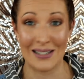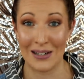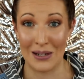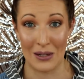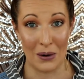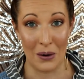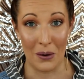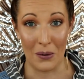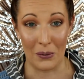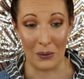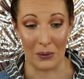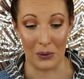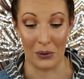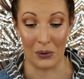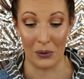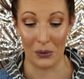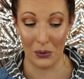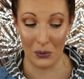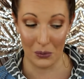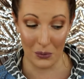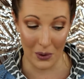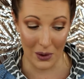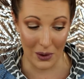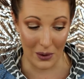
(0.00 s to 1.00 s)
No,
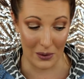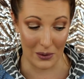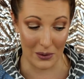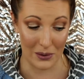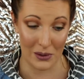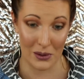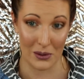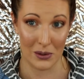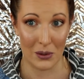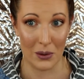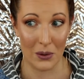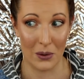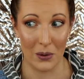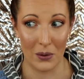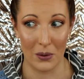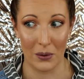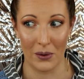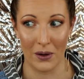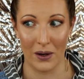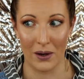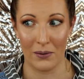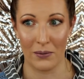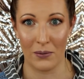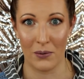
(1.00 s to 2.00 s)
you weren't. So
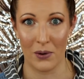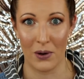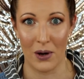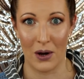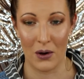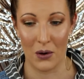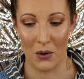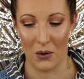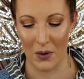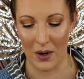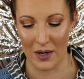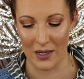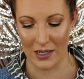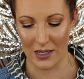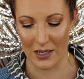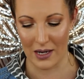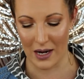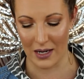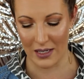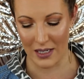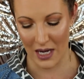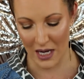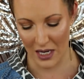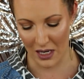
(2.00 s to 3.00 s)
therefore, no, I did
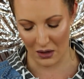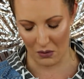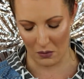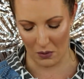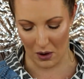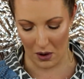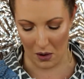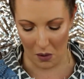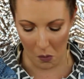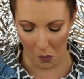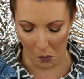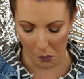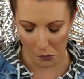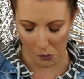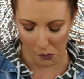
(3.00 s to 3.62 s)
not take it well.